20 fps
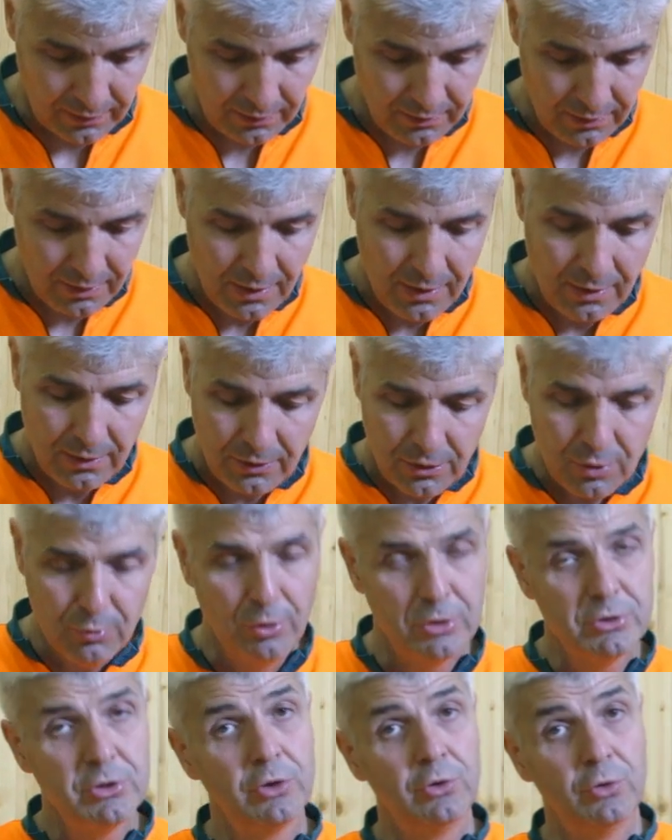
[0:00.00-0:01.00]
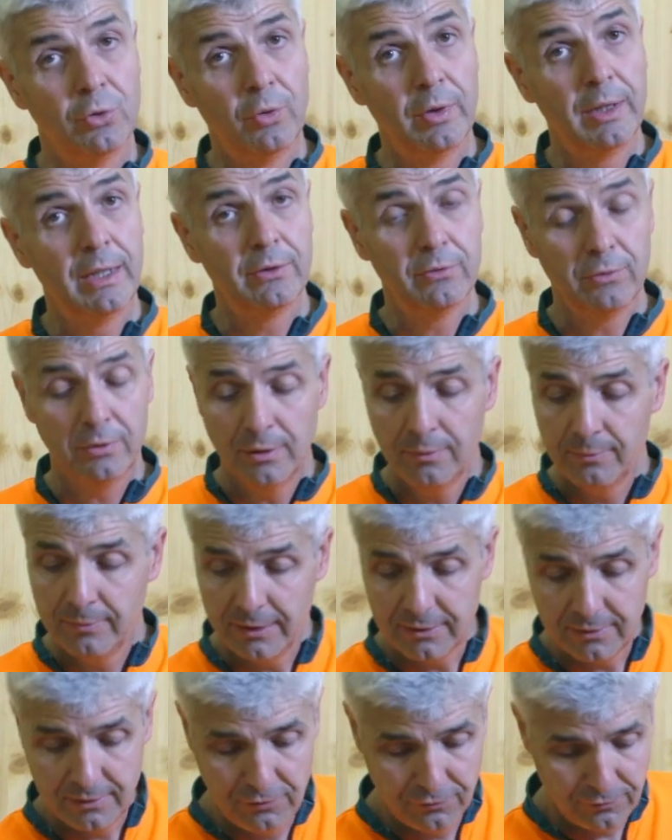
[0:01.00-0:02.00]
I'll still have to adjust my
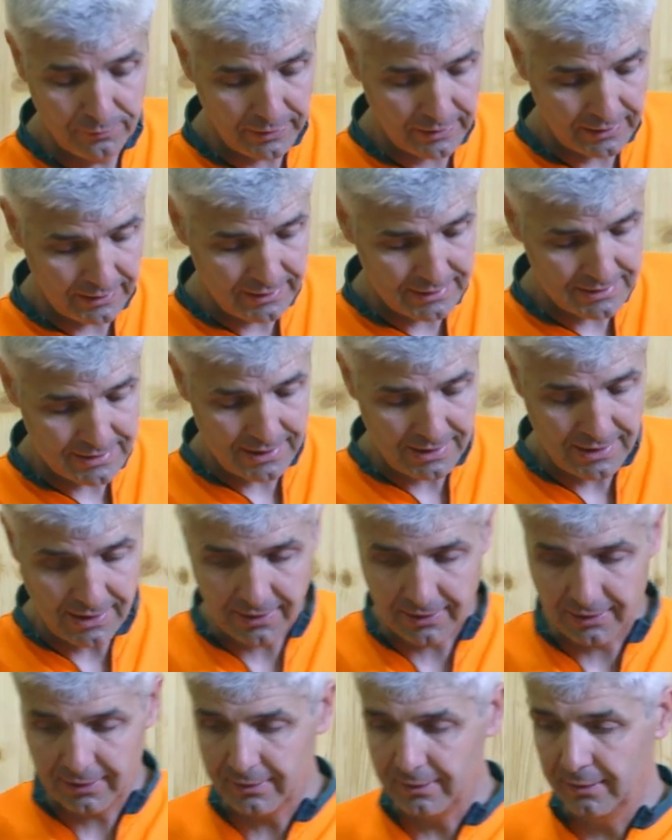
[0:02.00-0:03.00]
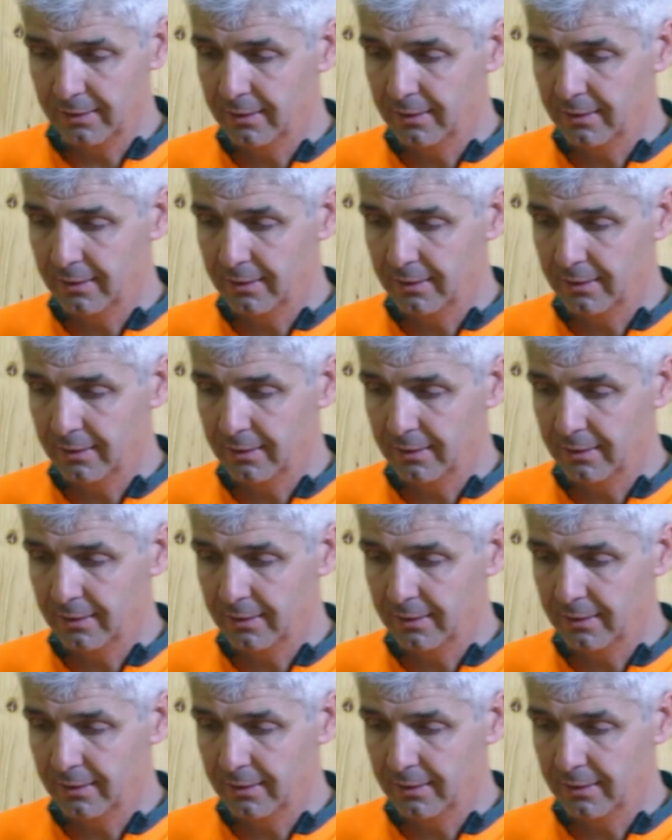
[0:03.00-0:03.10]
raker afterwards.